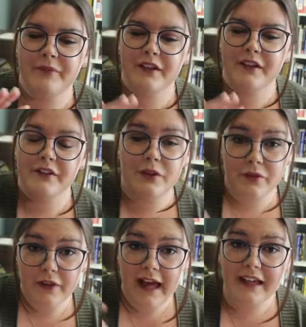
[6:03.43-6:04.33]
So
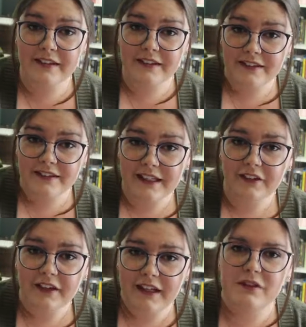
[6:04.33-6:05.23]
that
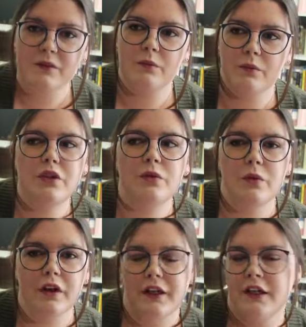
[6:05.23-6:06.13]
still is you
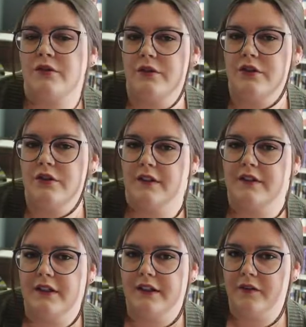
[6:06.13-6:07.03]
working towards your
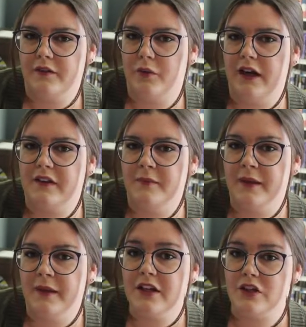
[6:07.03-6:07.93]
successive
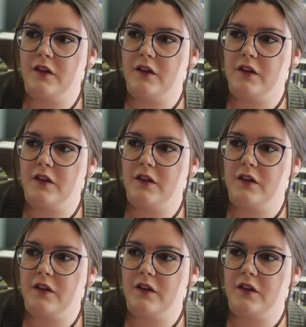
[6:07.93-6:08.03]
approximations,